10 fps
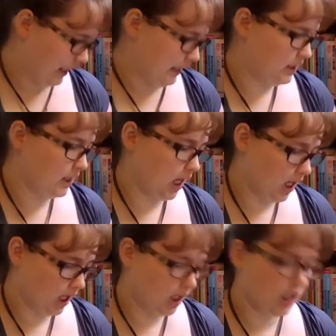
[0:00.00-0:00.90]
a
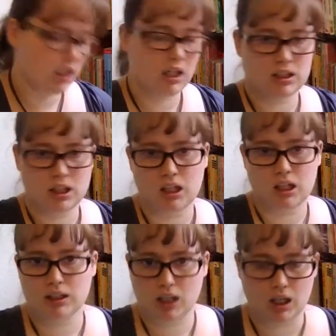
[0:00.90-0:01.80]
ton
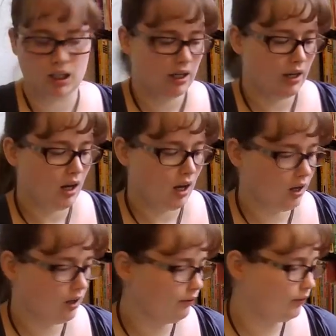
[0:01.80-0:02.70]

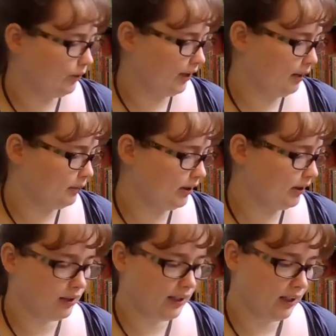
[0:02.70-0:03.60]
of
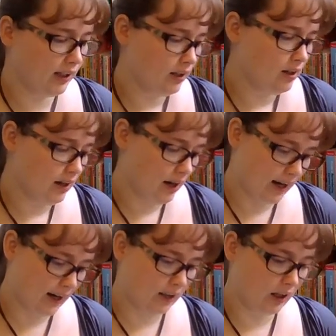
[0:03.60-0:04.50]
vocabulary
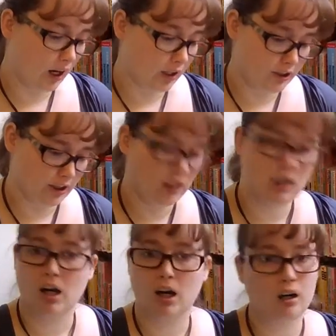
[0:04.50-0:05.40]
and kanji.
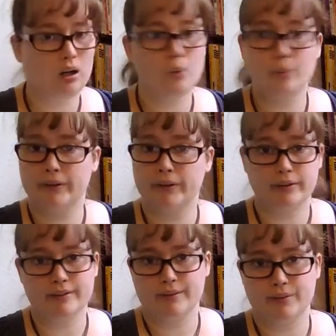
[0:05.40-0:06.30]
Oh my
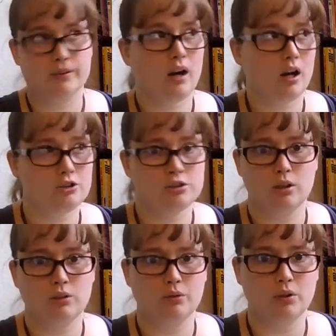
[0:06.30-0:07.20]
goodness, this was a kanji
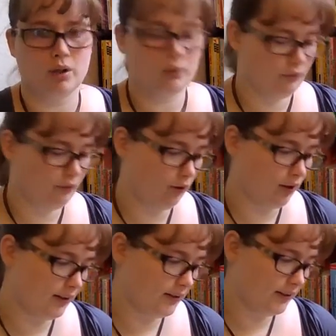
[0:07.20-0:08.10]
overload
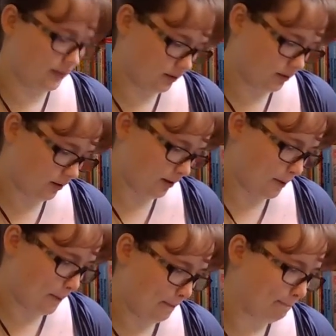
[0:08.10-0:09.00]
for us.
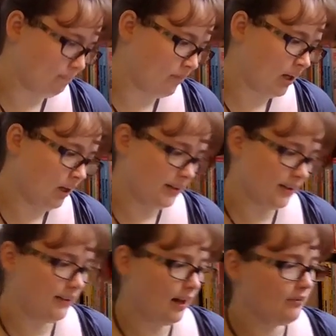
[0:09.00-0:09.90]
It
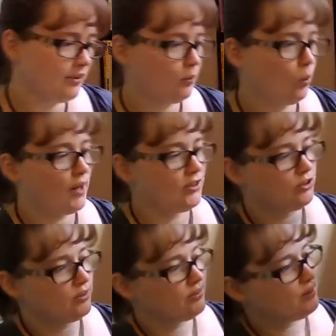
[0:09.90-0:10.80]
does have some
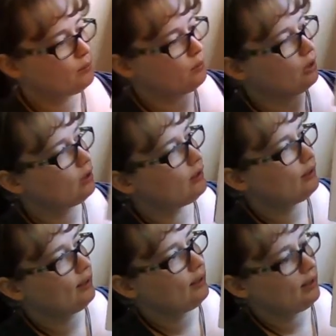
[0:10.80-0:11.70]
questions in the book,
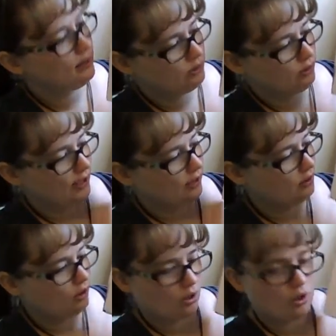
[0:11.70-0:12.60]
and you
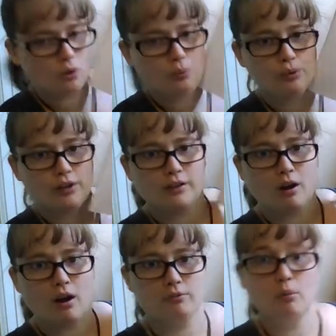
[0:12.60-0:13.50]
can go print
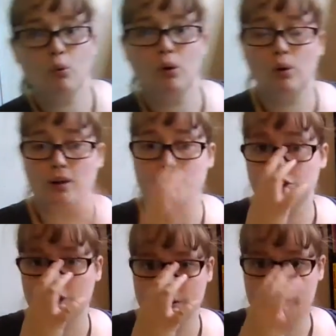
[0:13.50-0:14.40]
off more
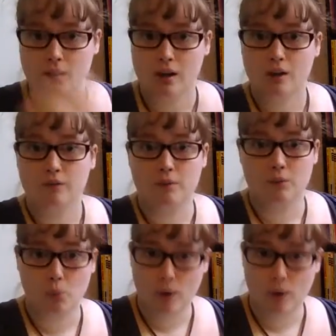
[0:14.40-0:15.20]
questions from the